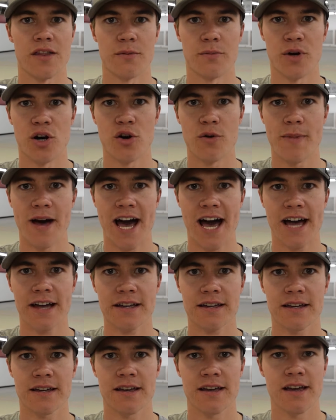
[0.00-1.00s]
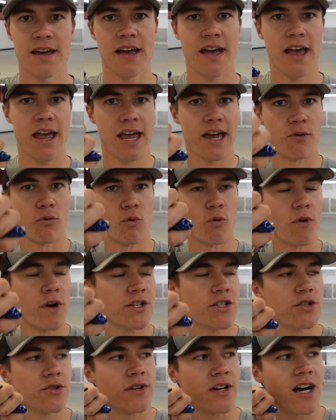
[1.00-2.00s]
the bow back, and
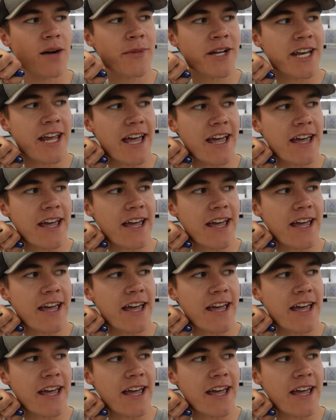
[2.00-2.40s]
once you come into